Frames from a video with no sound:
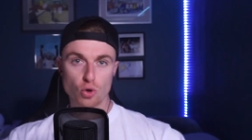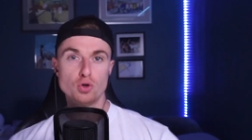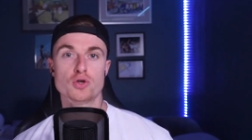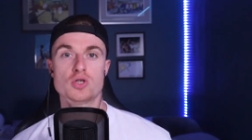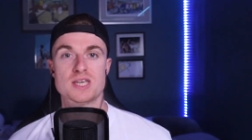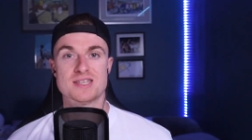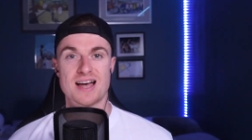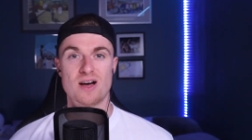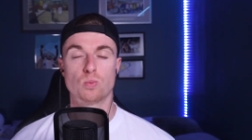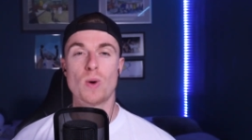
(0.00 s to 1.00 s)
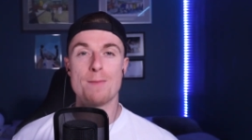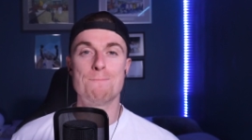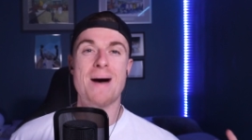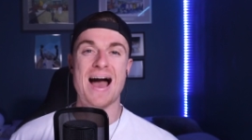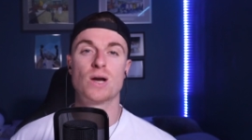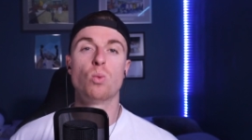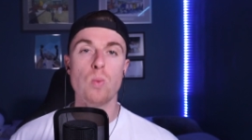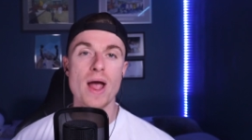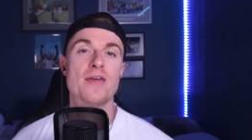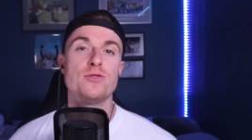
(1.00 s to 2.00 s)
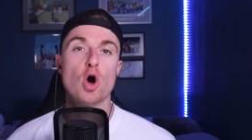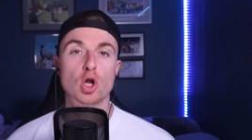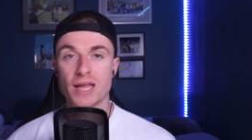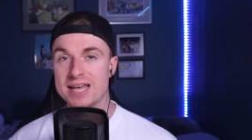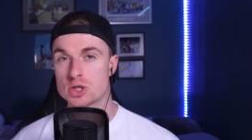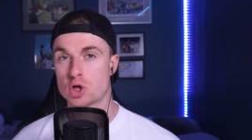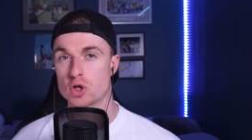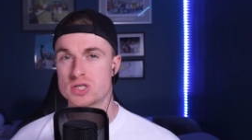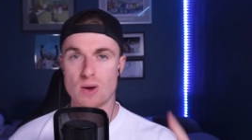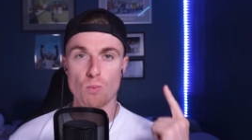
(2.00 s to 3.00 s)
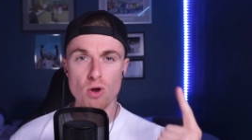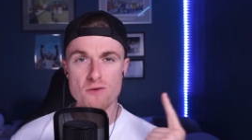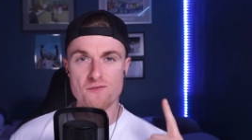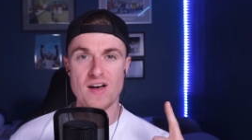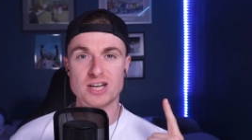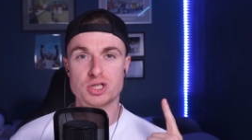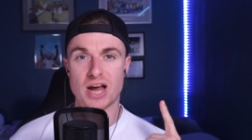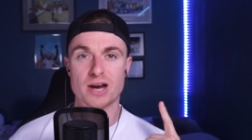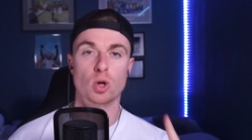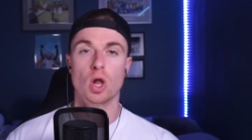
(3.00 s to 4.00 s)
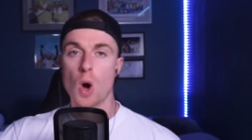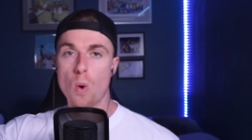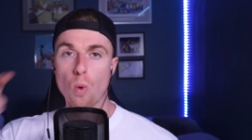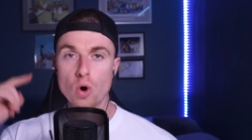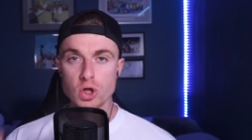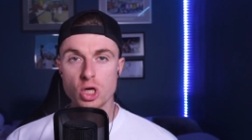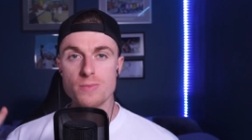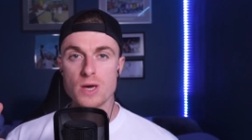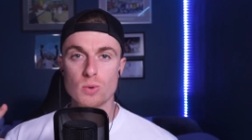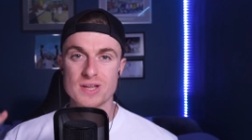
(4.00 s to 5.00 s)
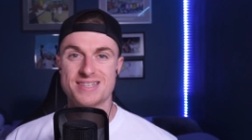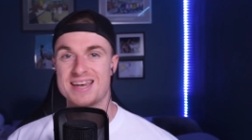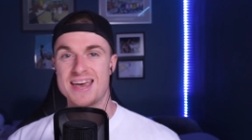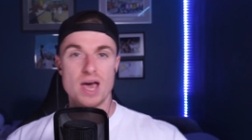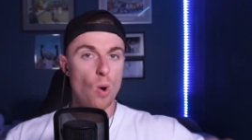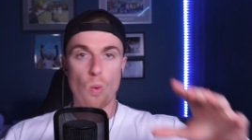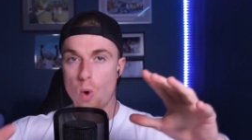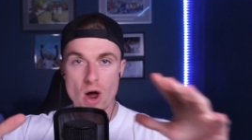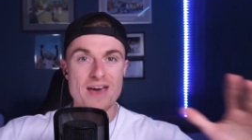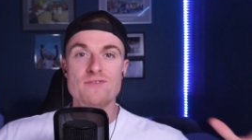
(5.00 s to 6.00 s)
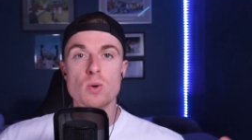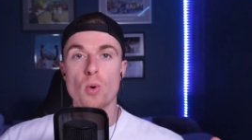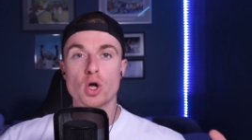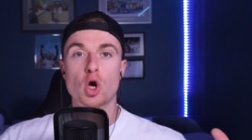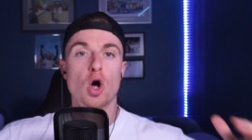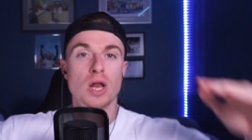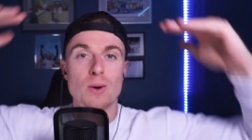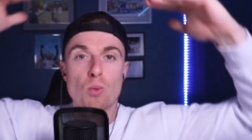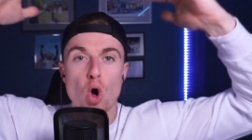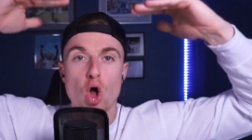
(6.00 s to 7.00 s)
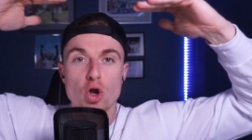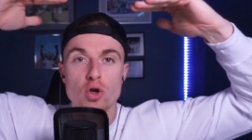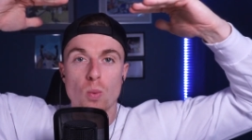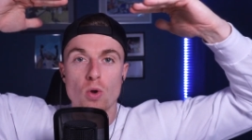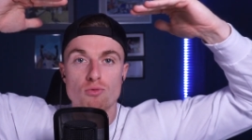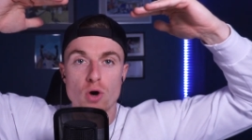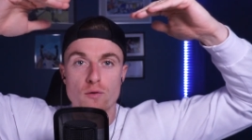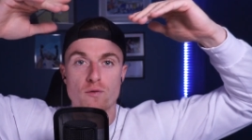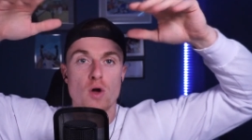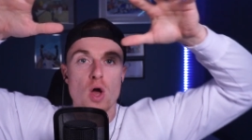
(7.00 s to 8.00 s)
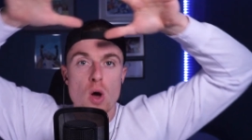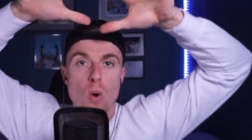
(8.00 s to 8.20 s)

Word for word: How good does it sound? We are back with your Leeds content. One fan channel, one community, whatever you want to call it. We're all under one roof.